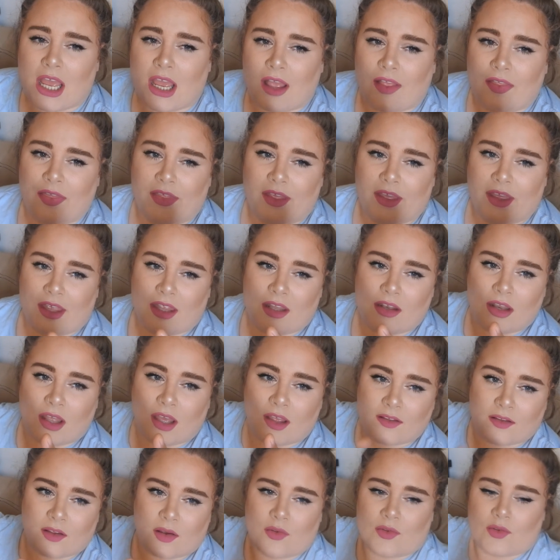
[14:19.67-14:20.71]
And then
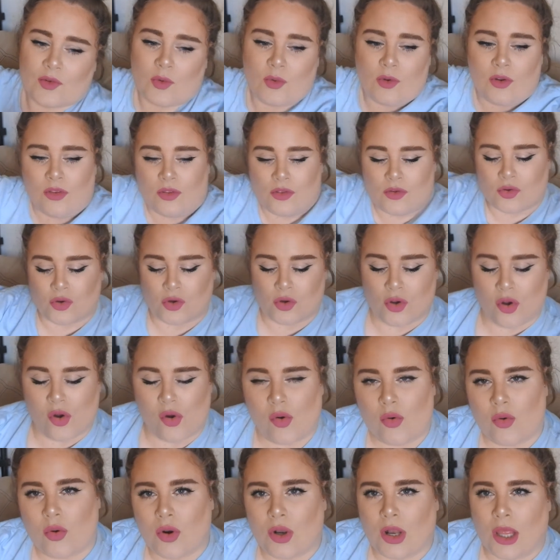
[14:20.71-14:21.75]
as I was going
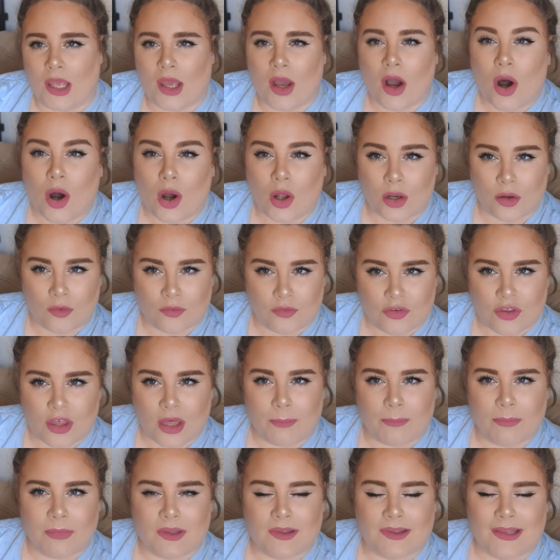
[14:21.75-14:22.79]
through like all of
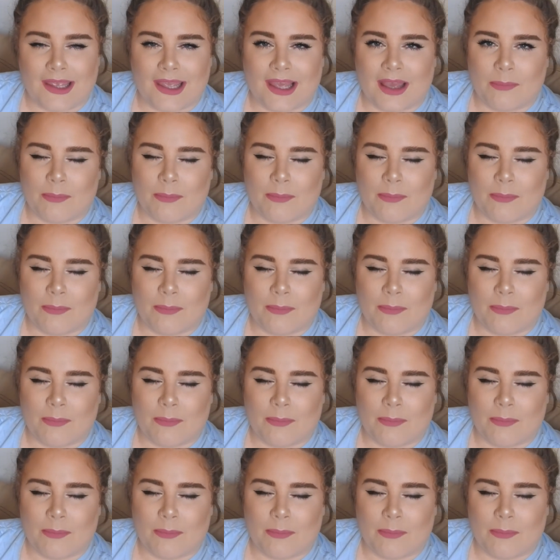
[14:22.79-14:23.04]
Shop Miss A,